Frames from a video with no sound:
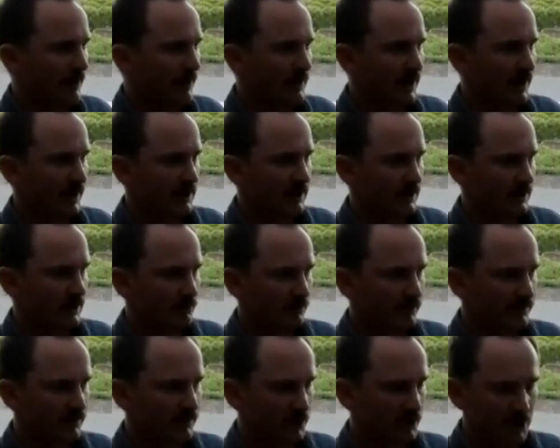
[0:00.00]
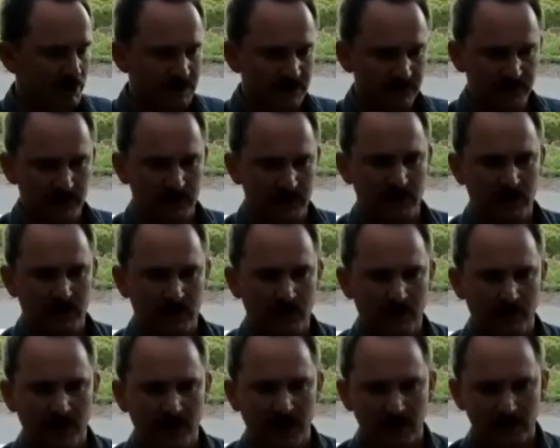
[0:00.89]
winemaking
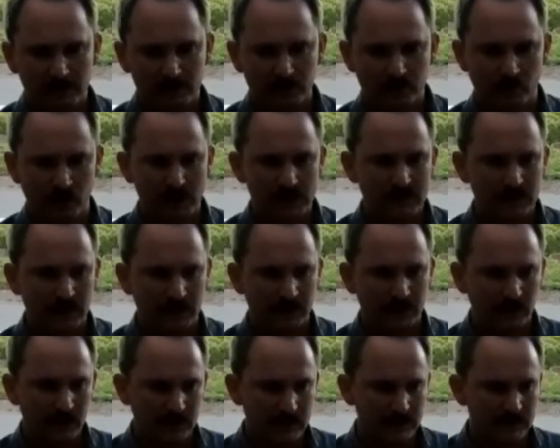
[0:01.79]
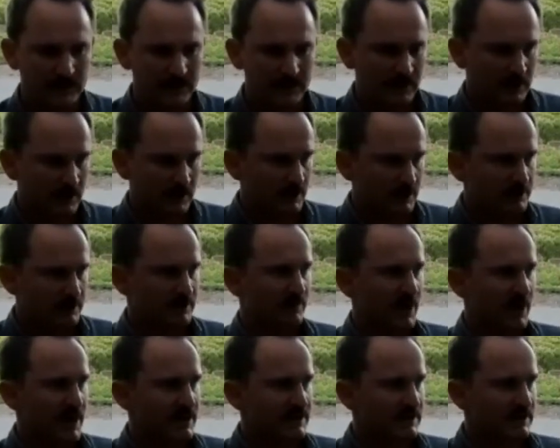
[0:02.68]
philosophy about Riesling is
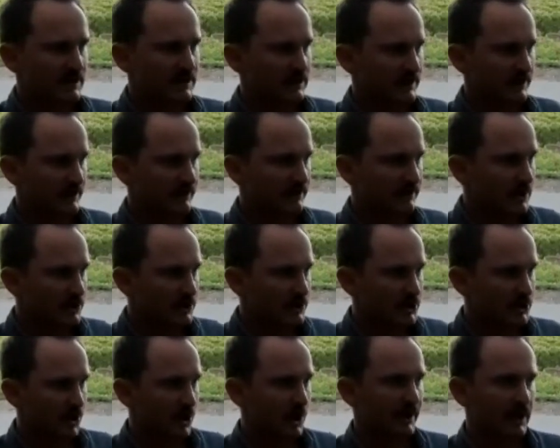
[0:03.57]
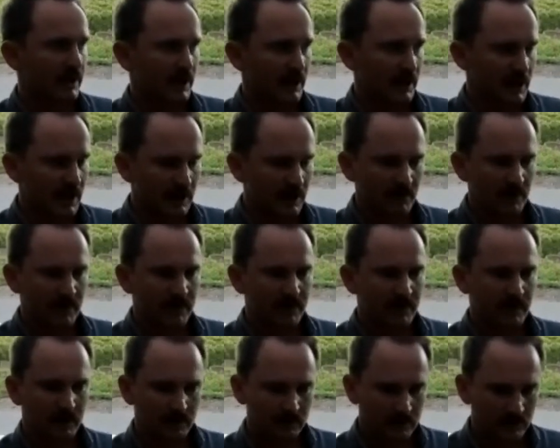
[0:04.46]
to basically try and get
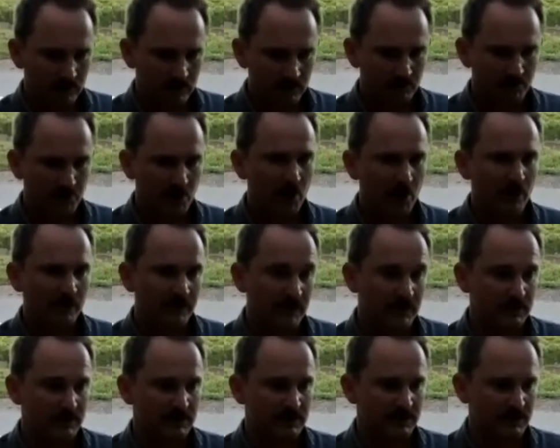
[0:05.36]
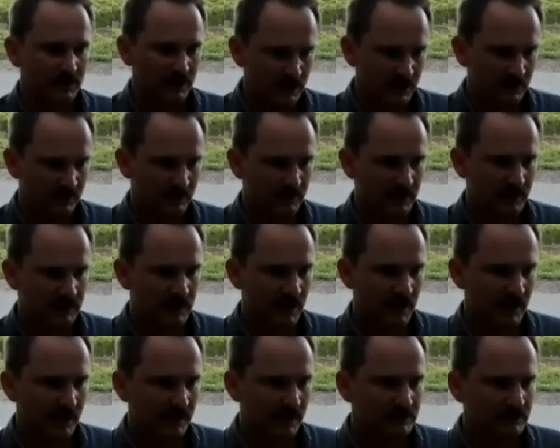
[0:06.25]
everything perfect in the
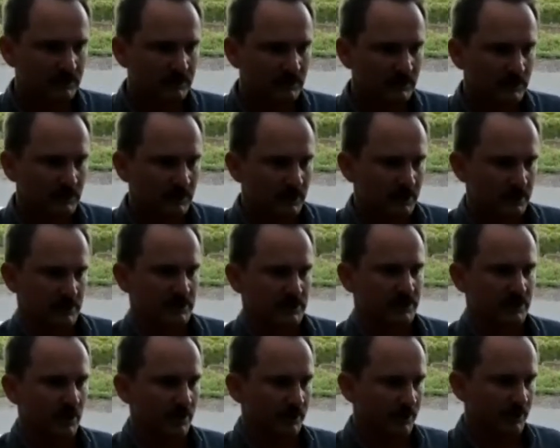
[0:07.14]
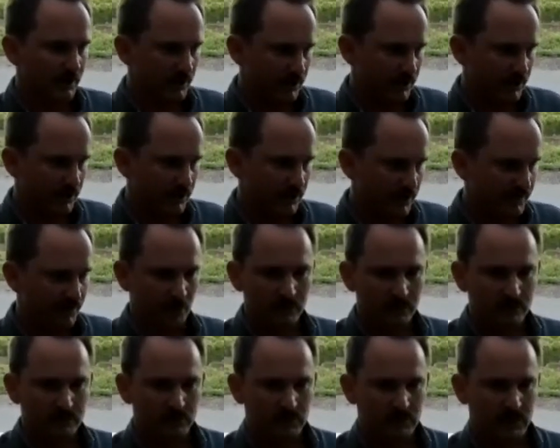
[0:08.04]
vineyard so that the
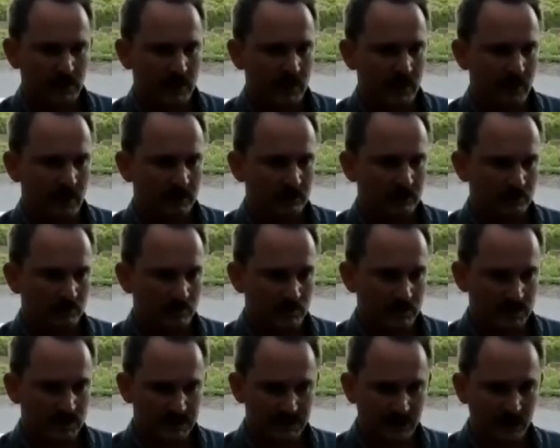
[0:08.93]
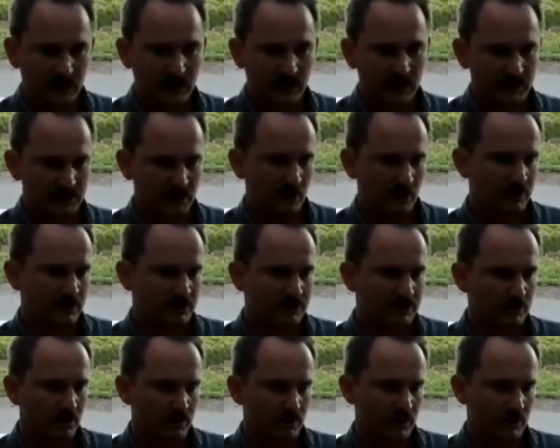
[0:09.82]
fruit can sing its
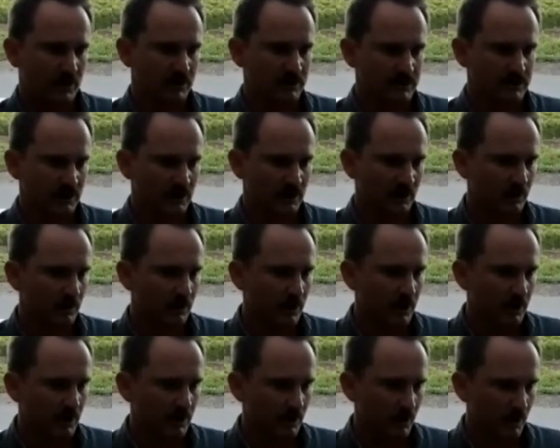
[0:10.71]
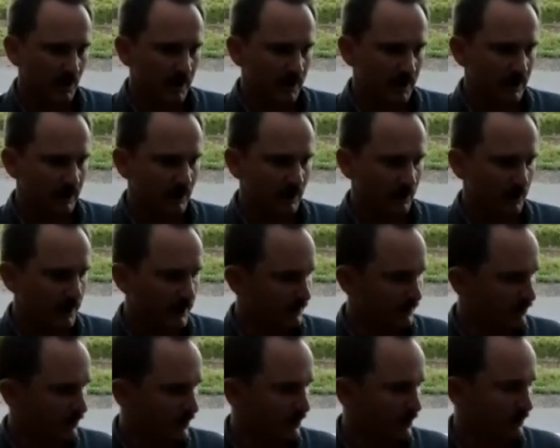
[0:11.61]
own story. So we
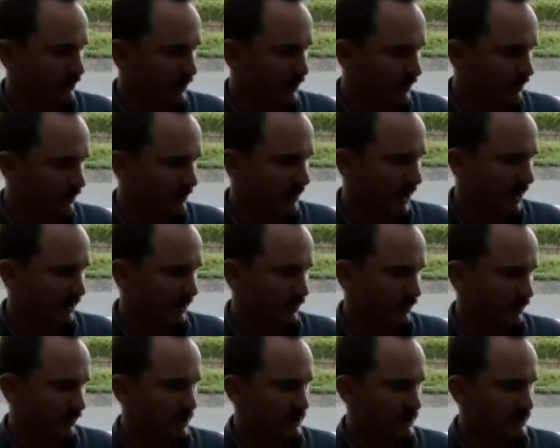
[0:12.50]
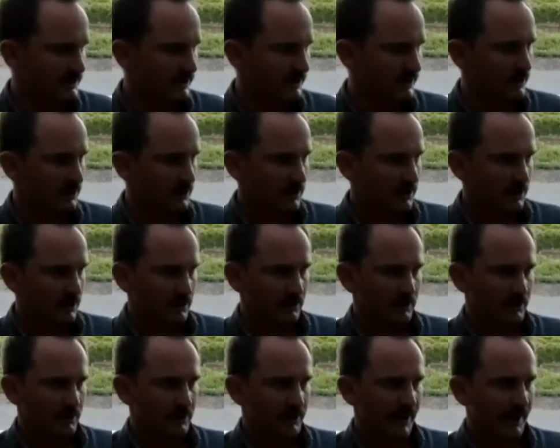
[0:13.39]
want to make Riesling
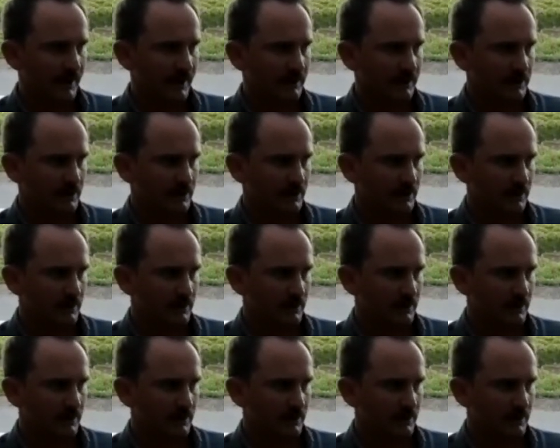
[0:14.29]
that